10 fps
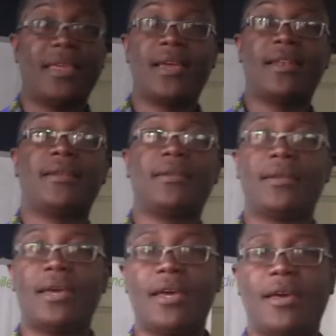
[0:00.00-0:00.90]
then
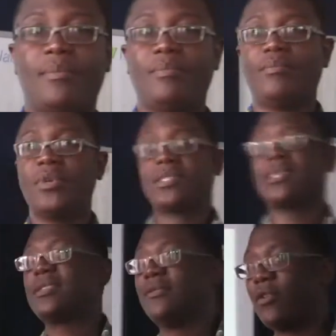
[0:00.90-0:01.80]

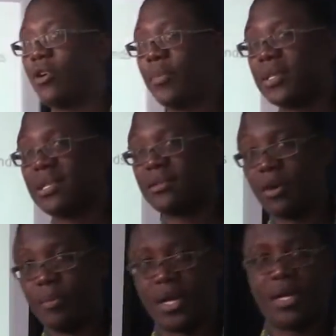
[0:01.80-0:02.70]
64%
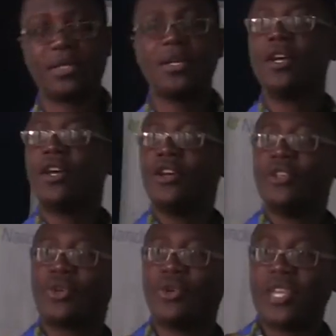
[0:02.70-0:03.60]
unbanked.
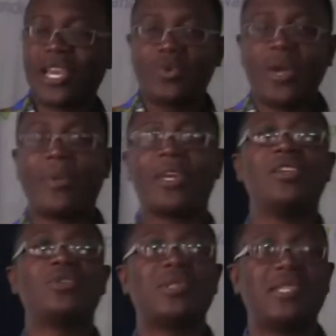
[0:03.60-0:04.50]
So yes, we are
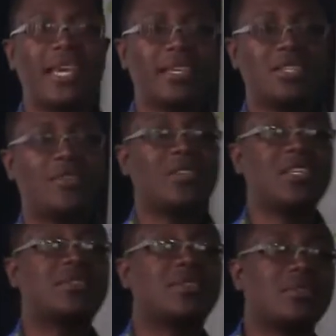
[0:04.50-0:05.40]
beginning to see a shift.
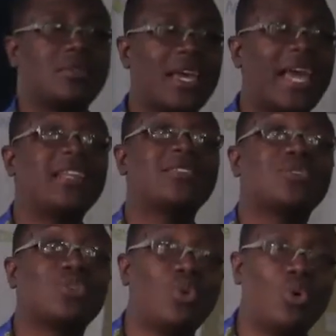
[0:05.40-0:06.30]
It's a little
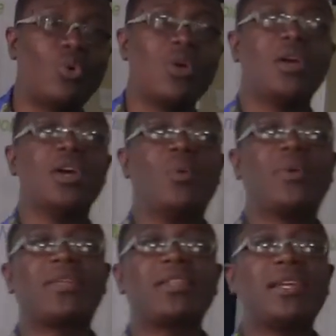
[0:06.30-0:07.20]
slow.
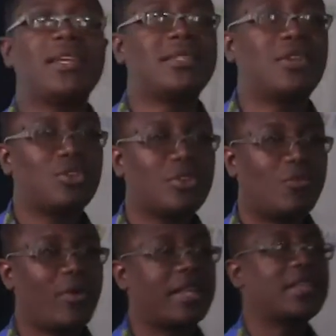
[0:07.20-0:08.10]
We think that there's a lot
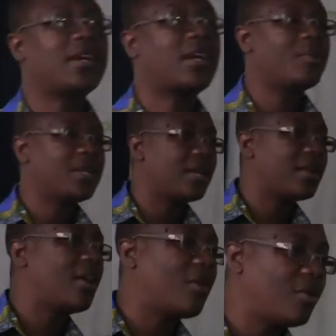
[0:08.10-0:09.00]
of work that can be
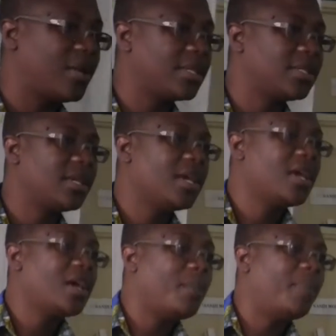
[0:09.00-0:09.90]
done around it,
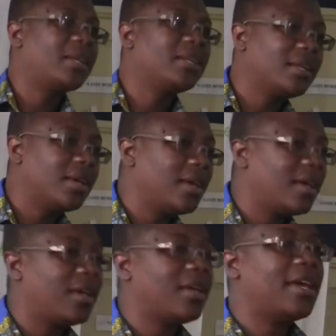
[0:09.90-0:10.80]
but
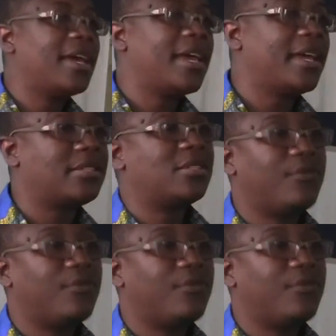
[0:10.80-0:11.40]
it's